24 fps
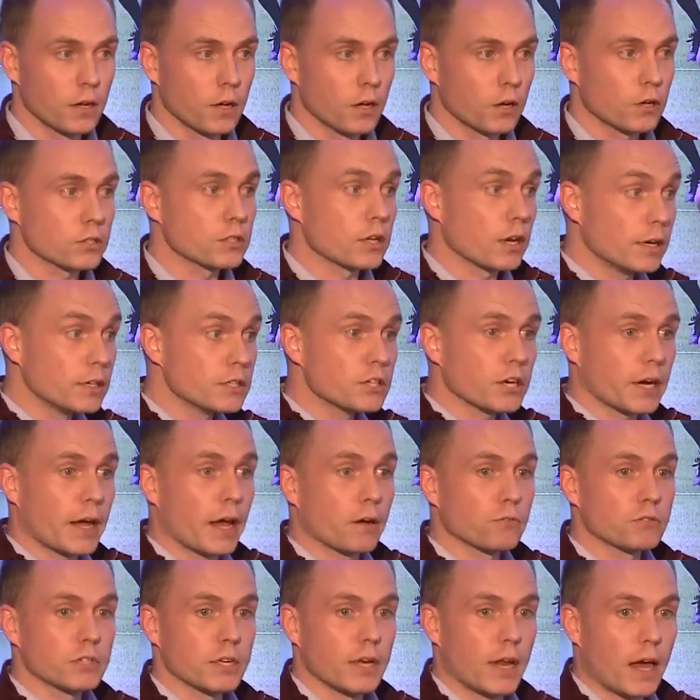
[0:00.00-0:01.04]
Because at
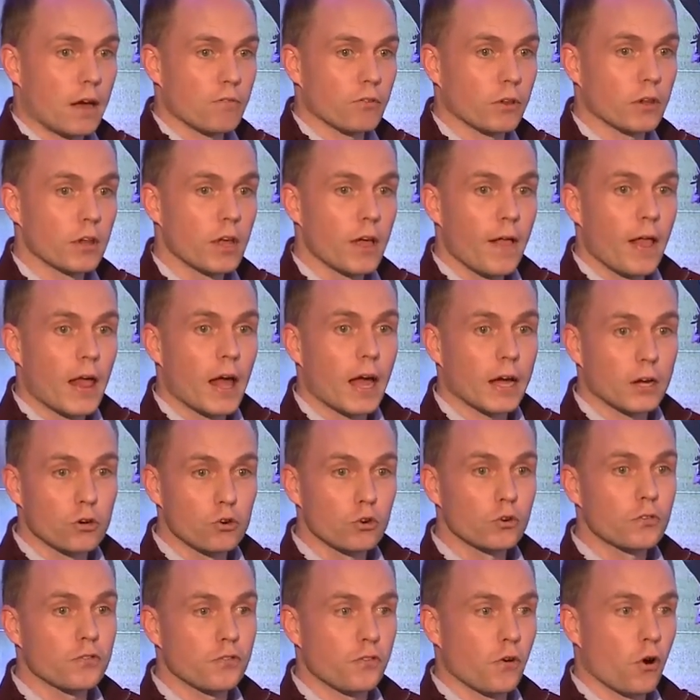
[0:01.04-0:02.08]
inter-county level, a
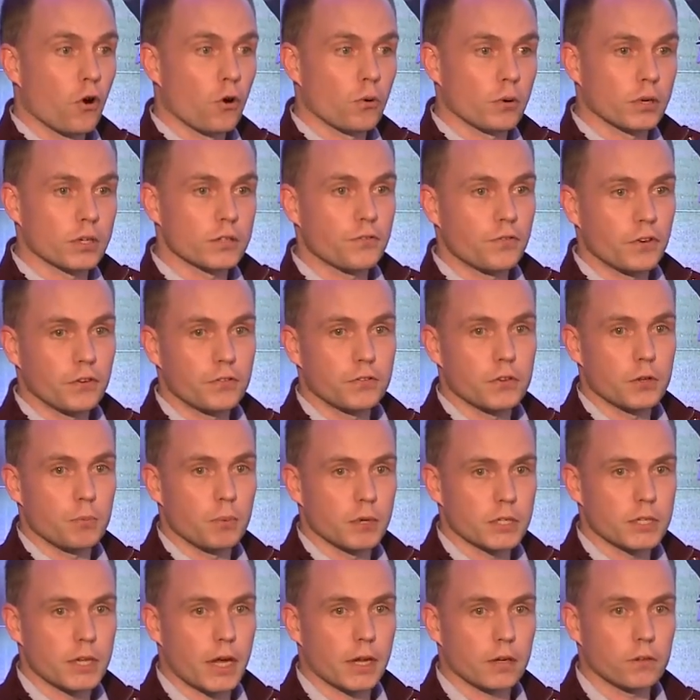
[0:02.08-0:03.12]
good forward is
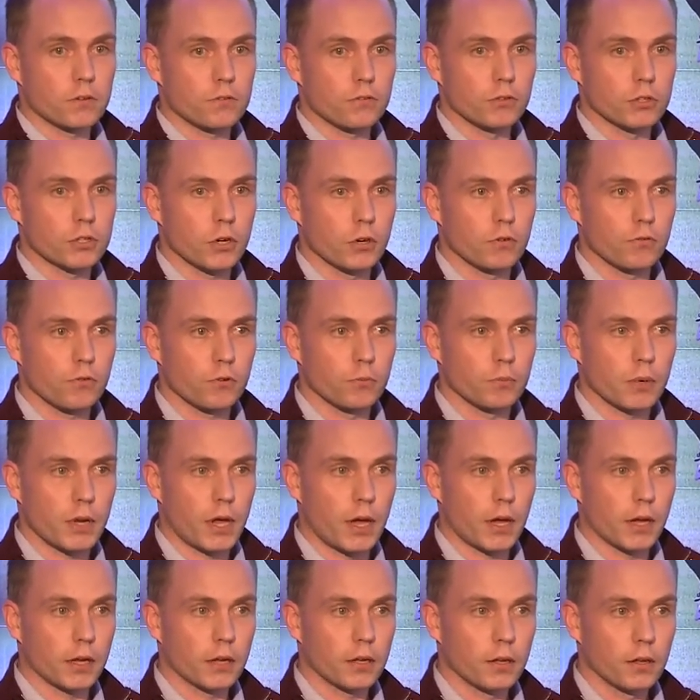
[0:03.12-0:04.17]
50% return from
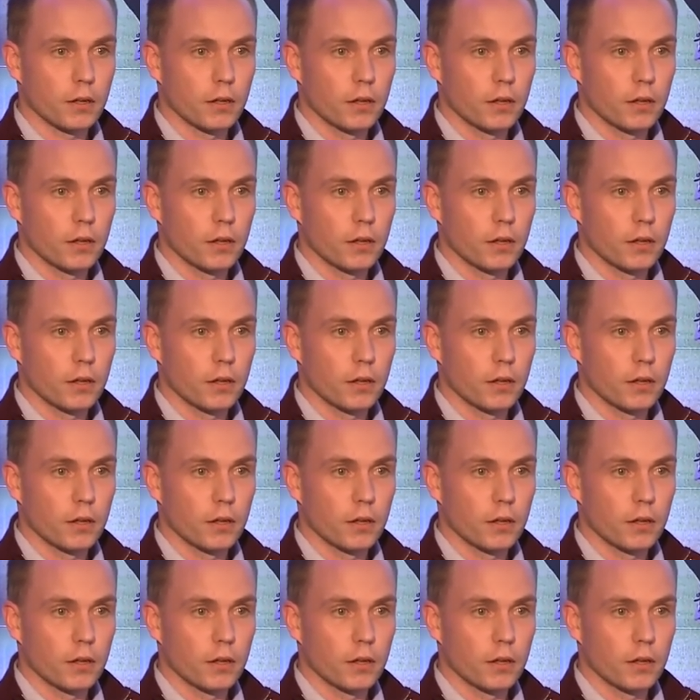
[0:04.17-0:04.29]
play.